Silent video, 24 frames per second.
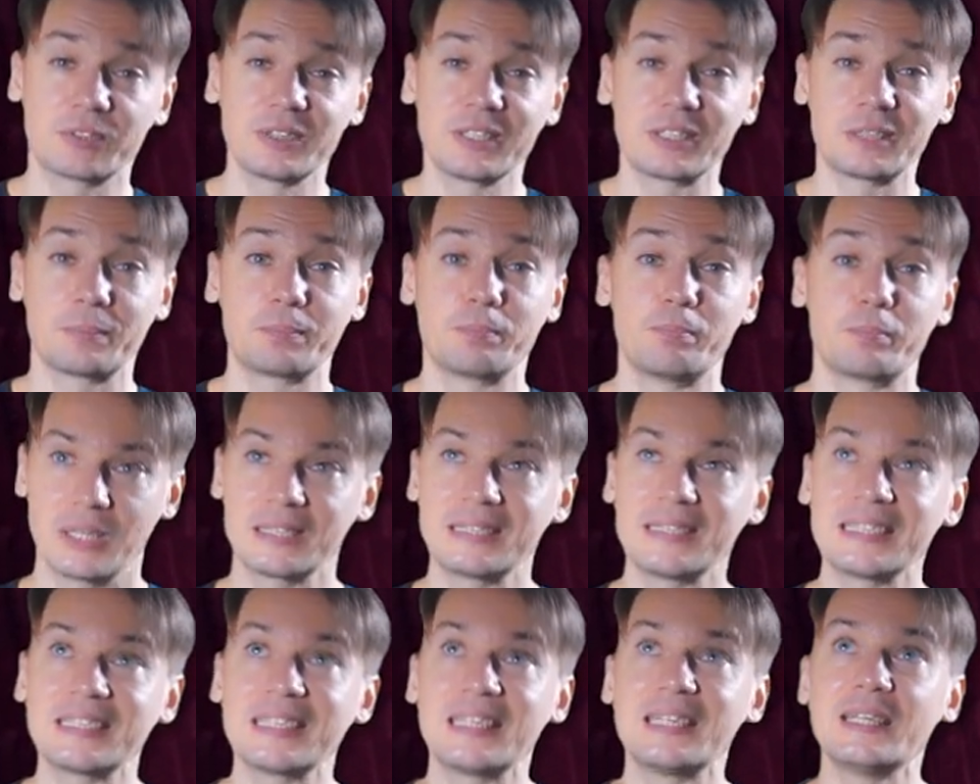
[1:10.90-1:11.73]
trick
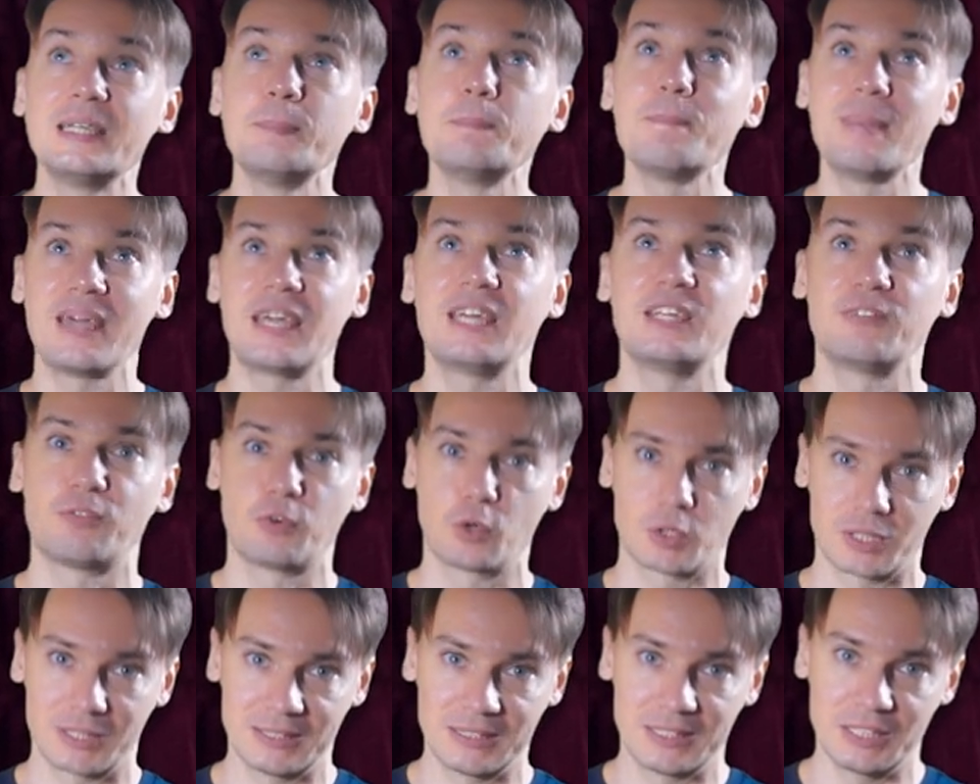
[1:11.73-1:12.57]
practically made
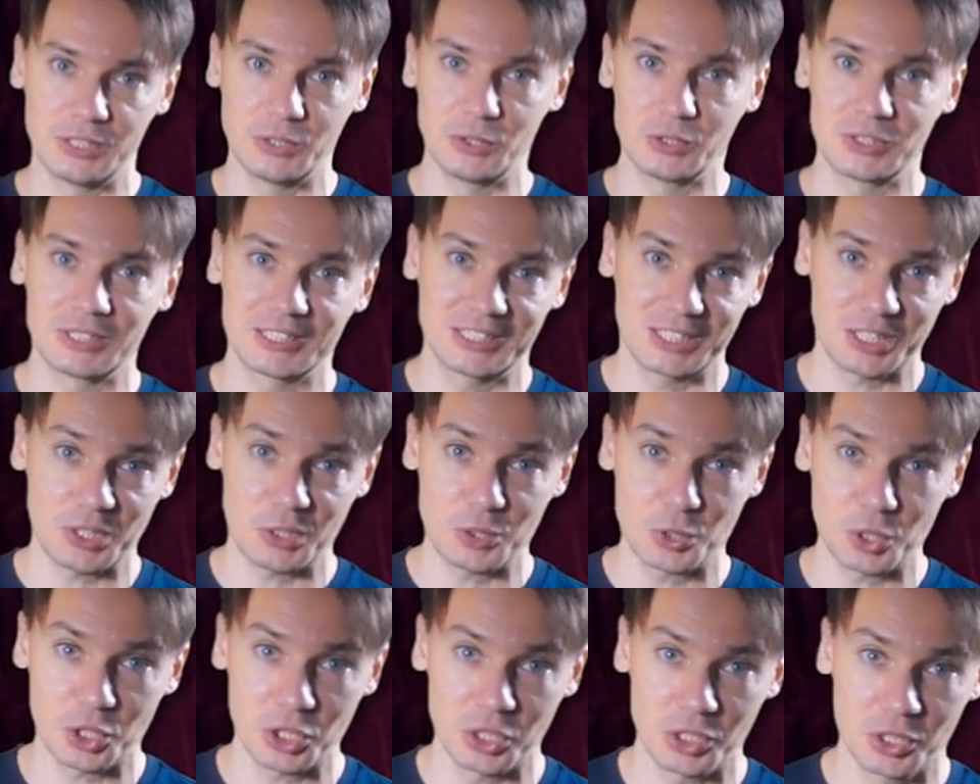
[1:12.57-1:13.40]
for continuous
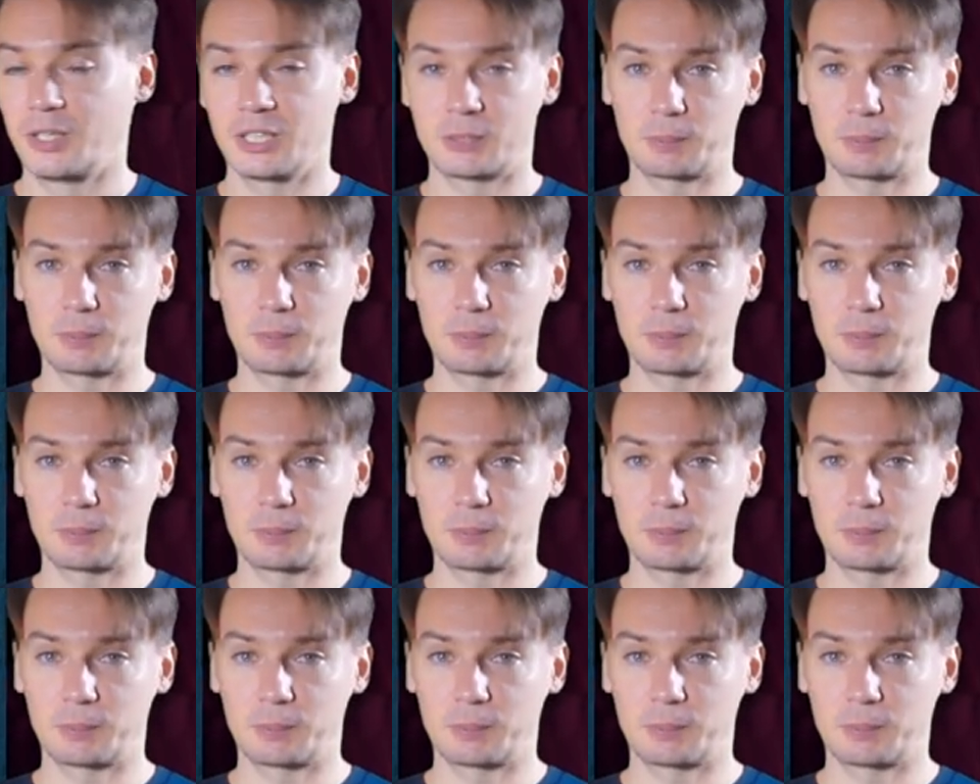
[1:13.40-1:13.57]
execution.